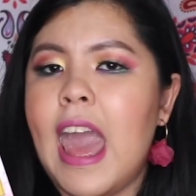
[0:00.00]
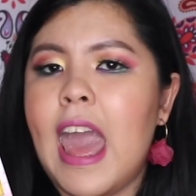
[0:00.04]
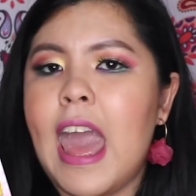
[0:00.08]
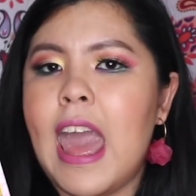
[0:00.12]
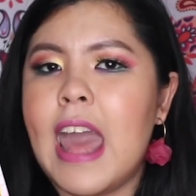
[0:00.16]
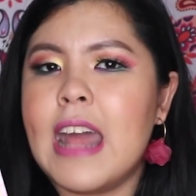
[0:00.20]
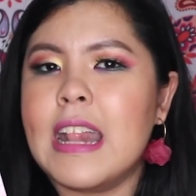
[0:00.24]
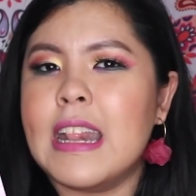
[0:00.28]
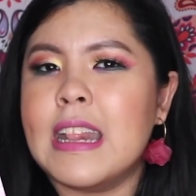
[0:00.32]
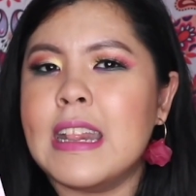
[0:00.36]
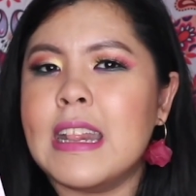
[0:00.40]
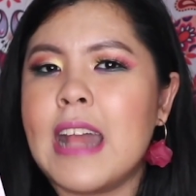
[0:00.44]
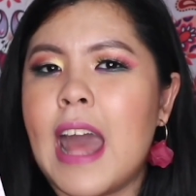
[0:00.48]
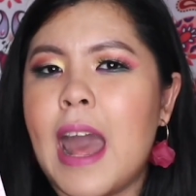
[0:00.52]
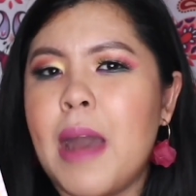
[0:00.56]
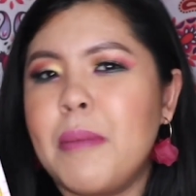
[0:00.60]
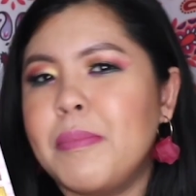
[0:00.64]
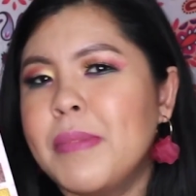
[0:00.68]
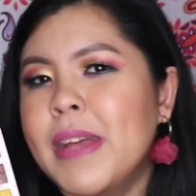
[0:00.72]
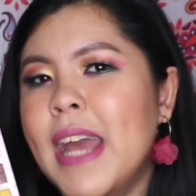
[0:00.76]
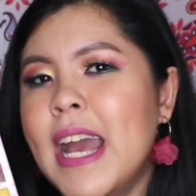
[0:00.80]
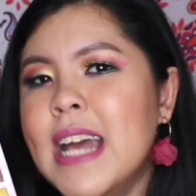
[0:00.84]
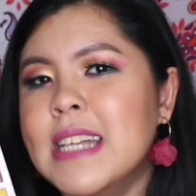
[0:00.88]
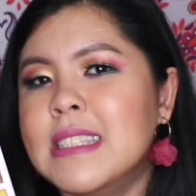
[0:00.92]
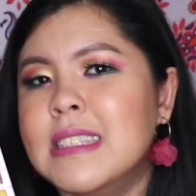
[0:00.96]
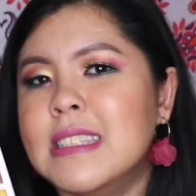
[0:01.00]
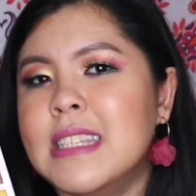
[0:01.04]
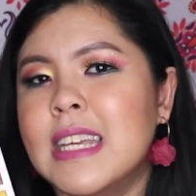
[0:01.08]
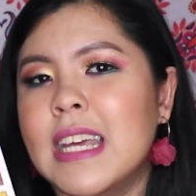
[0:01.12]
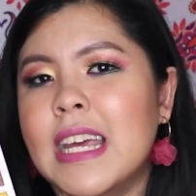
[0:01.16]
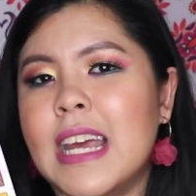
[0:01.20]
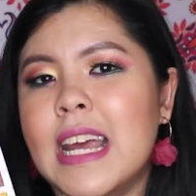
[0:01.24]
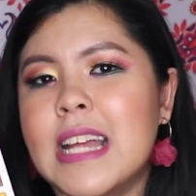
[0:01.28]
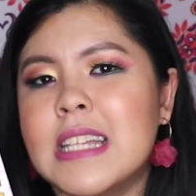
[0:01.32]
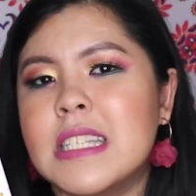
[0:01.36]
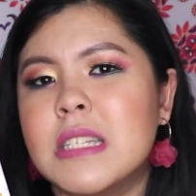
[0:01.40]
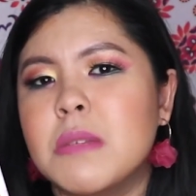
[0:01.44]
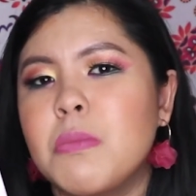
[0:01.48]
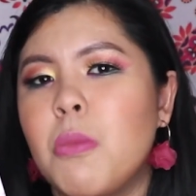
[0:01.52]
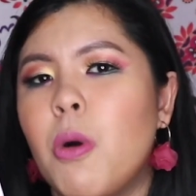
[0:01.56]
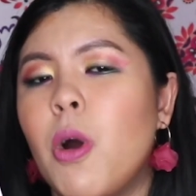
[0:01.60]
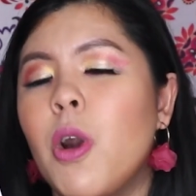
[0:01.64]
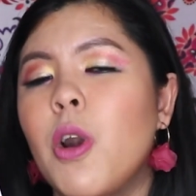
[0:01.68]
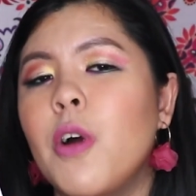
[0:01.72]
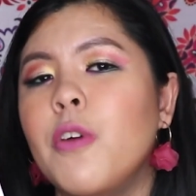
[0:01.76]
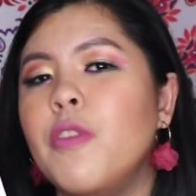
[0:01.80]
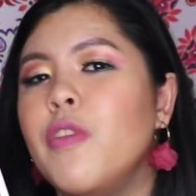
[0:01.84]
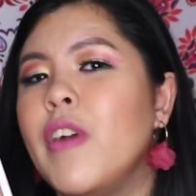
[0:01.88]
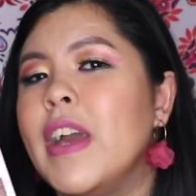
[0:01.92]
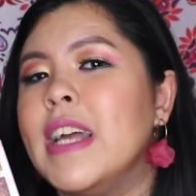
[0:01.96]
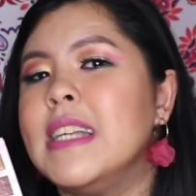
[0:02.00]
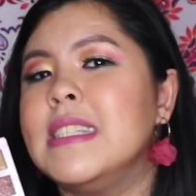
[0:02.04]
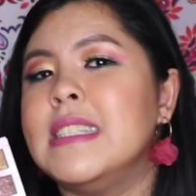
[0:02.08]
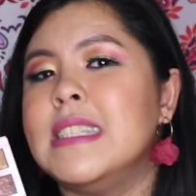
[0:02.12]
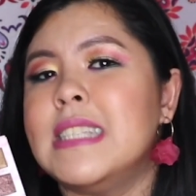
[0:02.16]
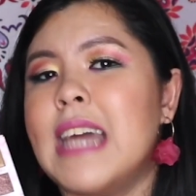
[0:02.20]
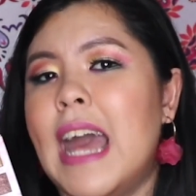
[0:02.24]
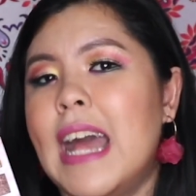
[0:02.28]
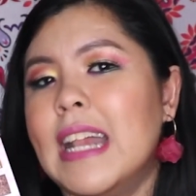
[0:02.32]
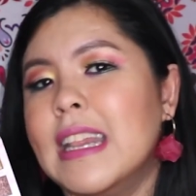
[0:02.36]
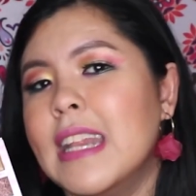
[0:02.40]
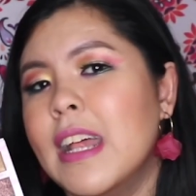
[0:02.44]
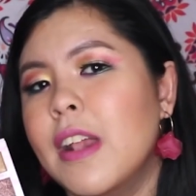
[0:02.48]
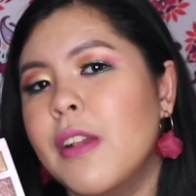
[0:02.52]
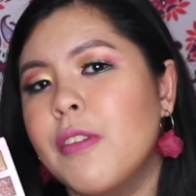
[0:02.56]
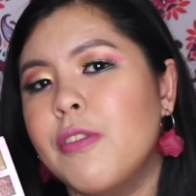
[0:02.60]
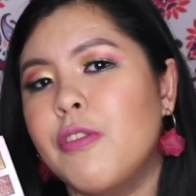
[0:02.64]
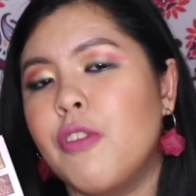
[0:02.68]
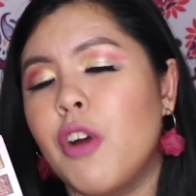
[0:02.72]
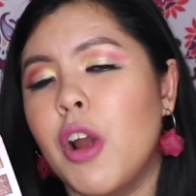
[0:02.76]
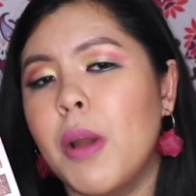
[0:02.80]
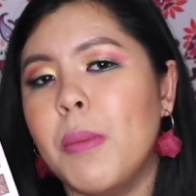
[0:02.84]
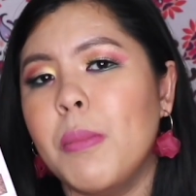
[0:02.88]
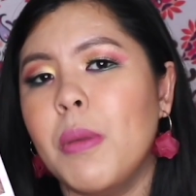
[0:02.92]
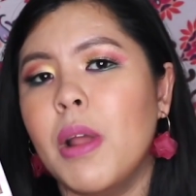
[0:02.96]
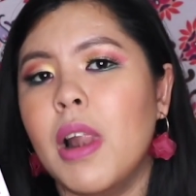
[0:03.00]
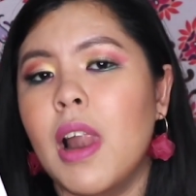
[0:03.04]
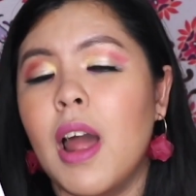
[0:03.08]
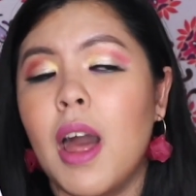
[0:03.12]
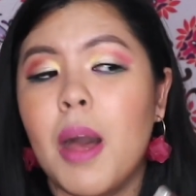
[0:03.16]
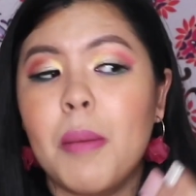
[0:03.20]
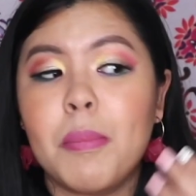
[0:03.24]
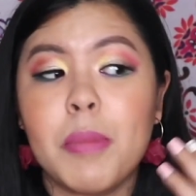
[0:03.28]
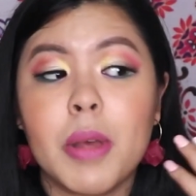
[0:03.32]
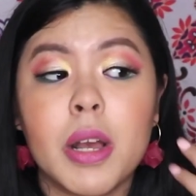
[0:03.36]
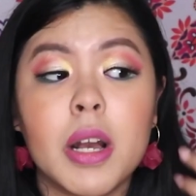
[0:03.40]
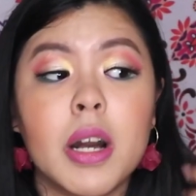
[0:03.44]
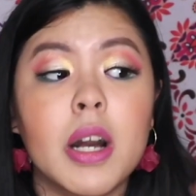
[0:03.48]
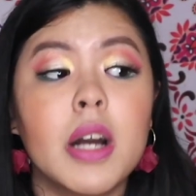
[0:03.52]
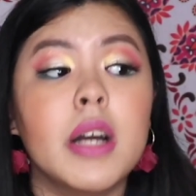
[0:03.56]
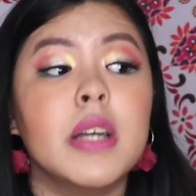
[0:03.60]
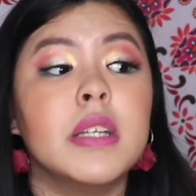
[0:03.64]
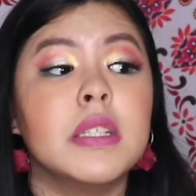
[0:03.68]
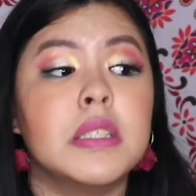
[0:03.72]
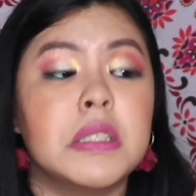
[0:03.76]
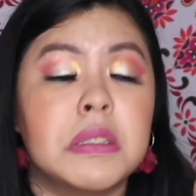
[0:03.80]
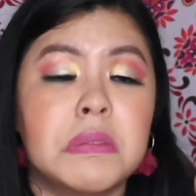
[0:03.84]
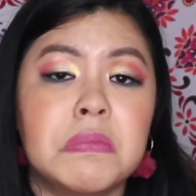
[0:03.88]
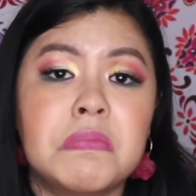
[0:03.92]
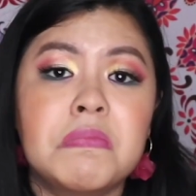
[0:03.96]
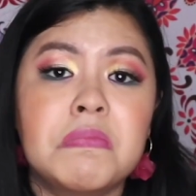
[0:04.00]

And I'm guessing it's more of a satin formula because